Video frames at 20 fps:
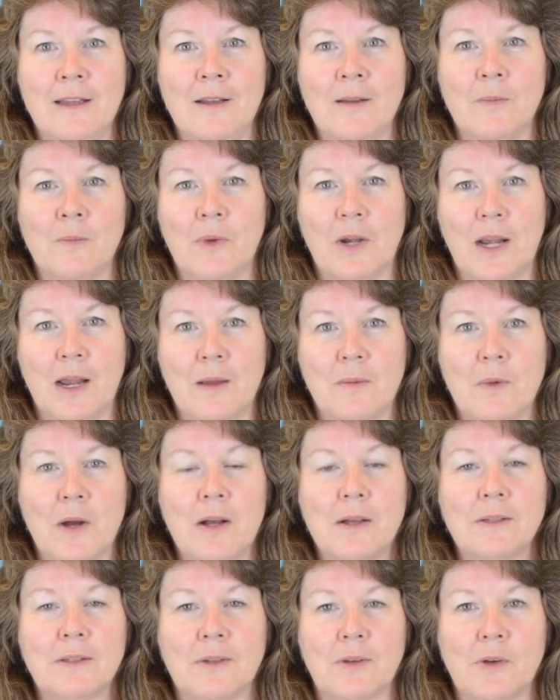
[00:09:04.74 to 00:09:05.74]
but I am
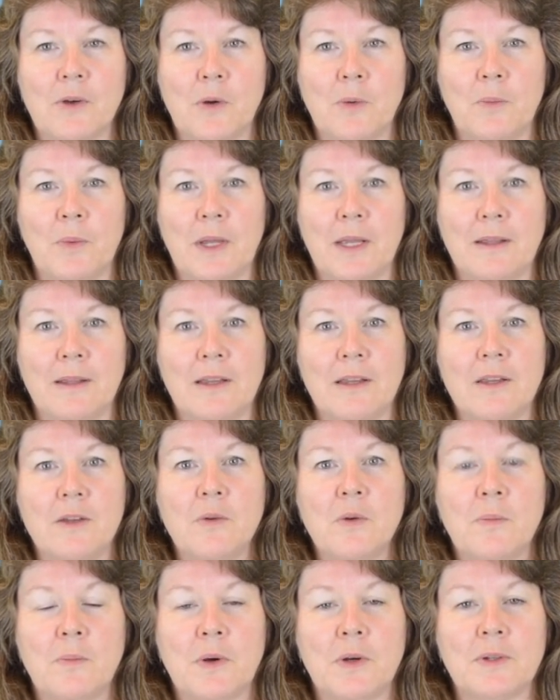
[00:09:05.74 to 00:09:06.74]
also hoping that you
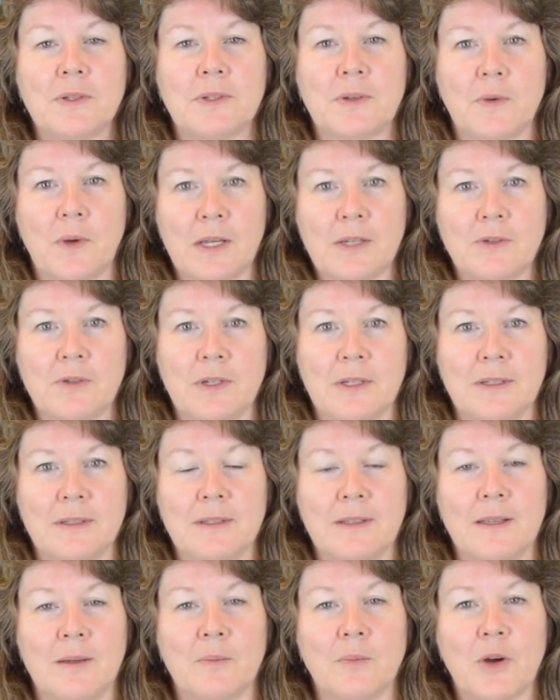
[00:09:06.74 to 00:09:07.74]
will post
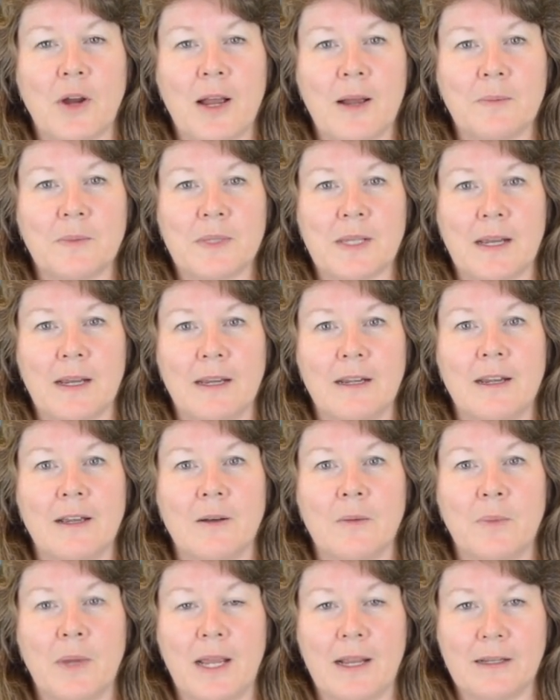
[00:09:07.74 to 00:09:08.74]
questions that perhaps I can
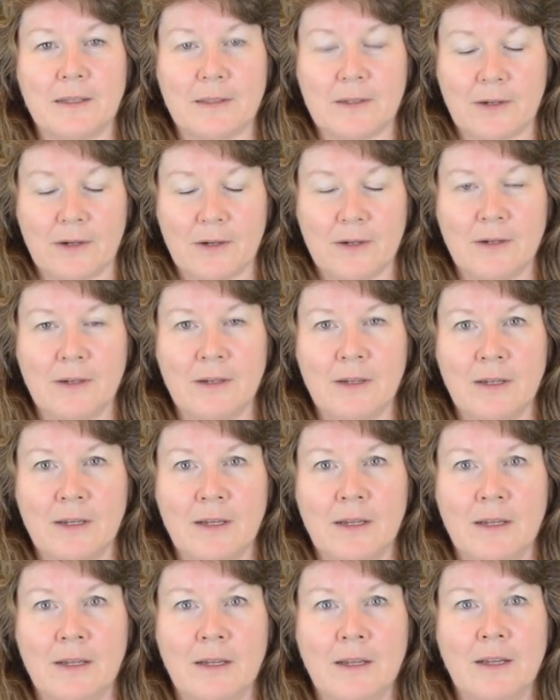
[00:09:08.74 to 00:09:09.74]
help answer.
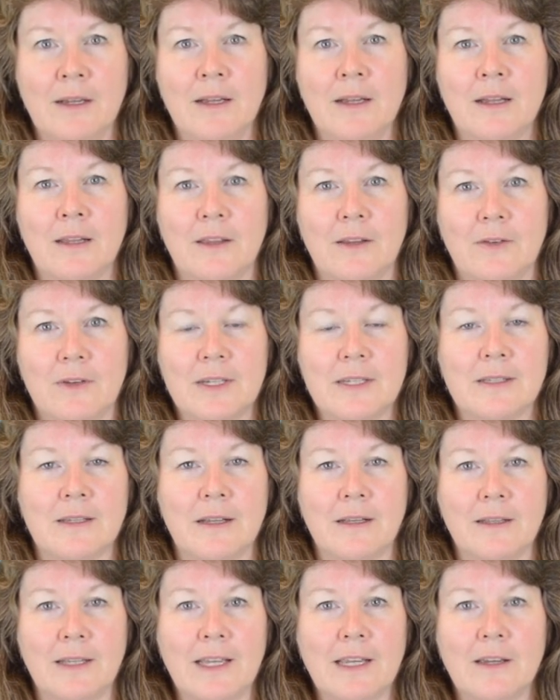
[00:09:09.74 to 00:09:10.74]
There is
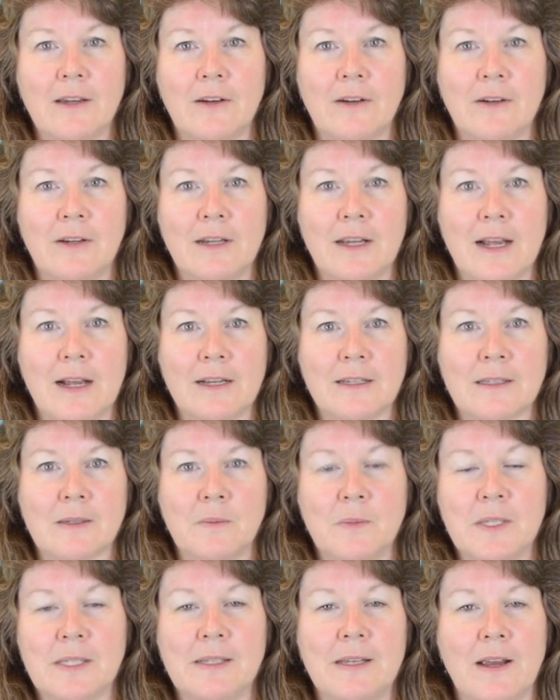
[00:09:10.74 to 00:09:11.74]
a link on
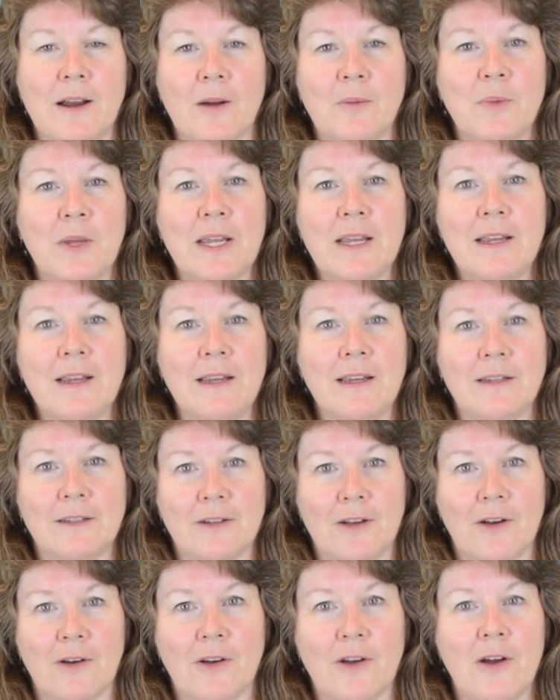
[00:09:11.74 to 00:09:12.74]

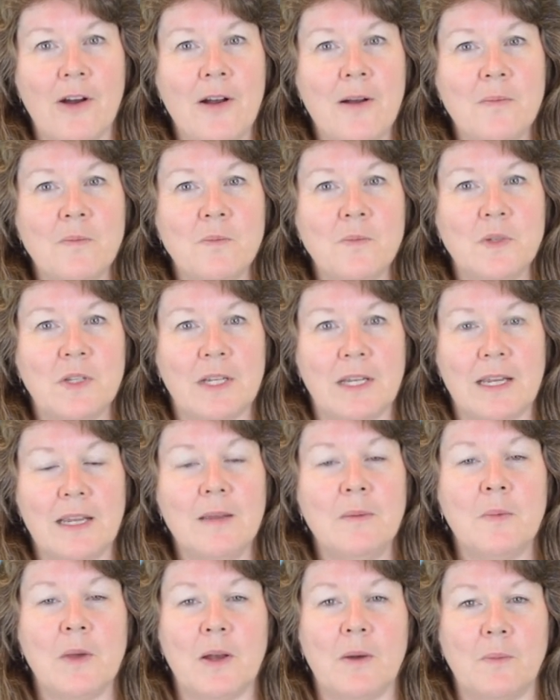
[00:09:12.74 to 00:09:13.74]
askmserp.com to
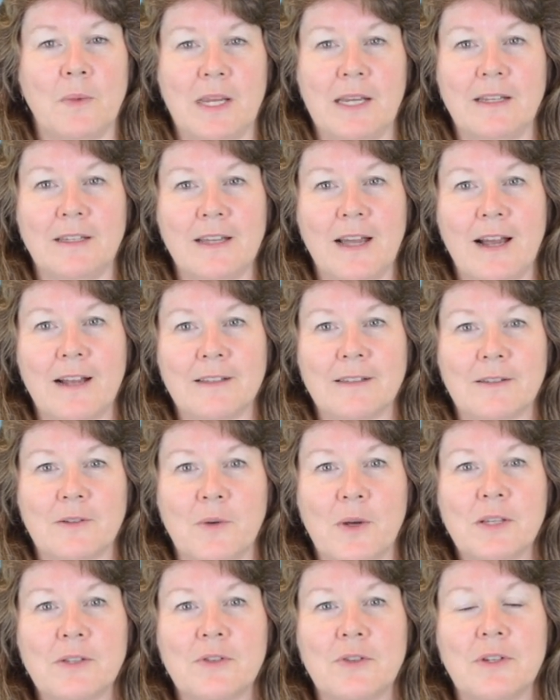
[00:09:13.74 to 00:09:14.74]
email me to ask
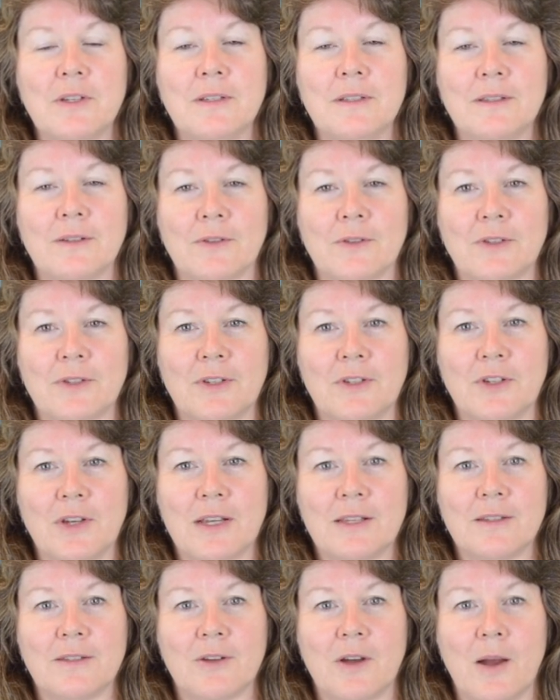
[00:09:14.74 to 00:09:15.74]
questions or
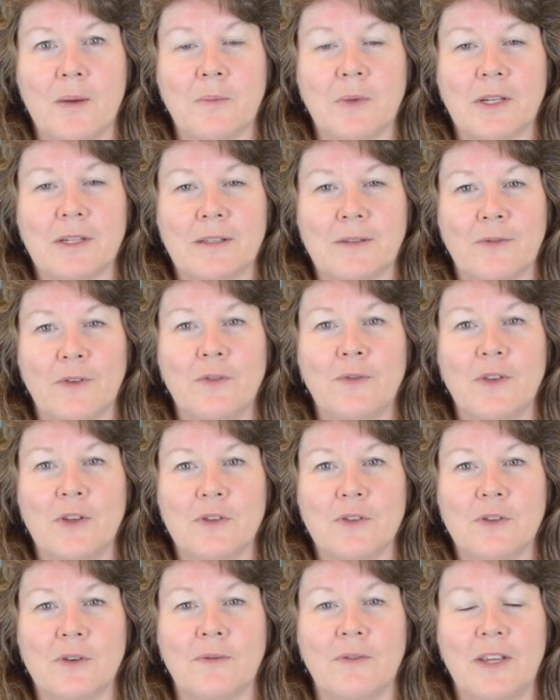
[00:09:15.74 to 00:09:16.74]
suggest topics for
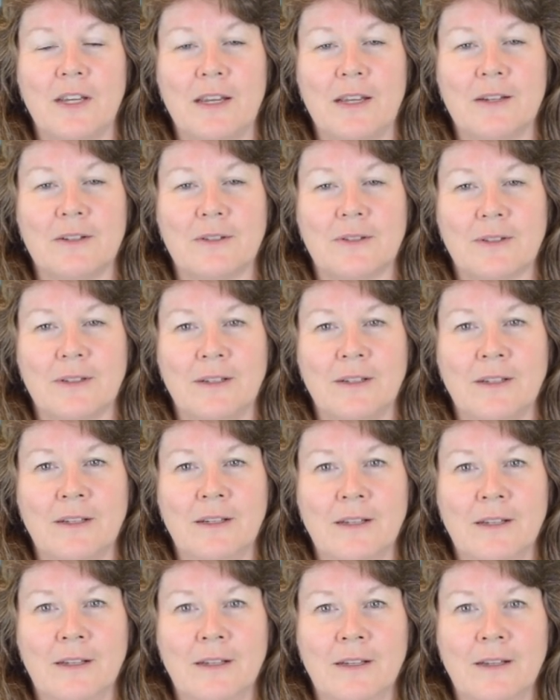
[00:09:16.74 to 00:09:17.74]
future videos.
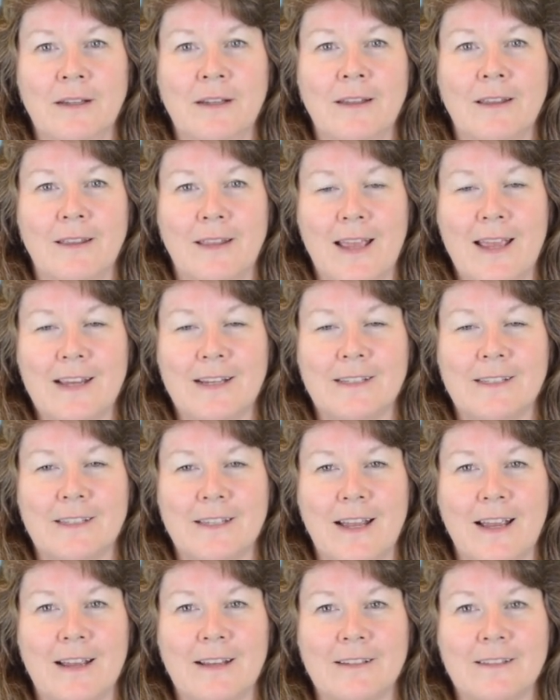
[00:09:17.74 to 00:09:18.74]
Thanks,
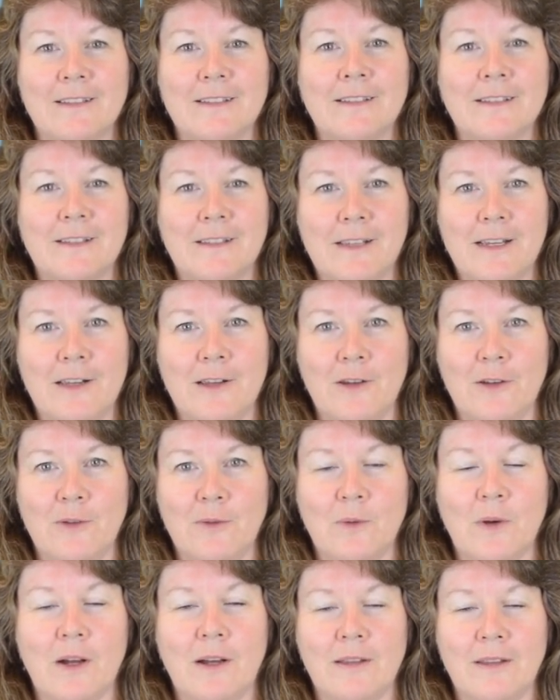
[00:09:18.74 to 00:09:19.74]
and see
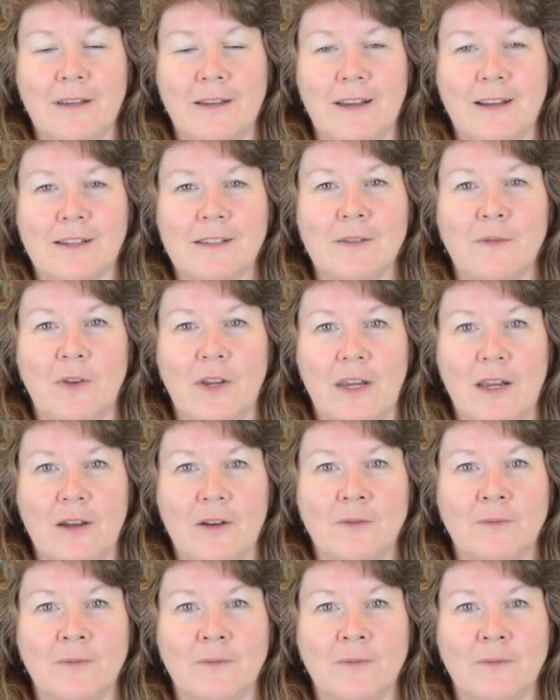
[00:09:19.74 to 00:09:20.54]
you on the next video.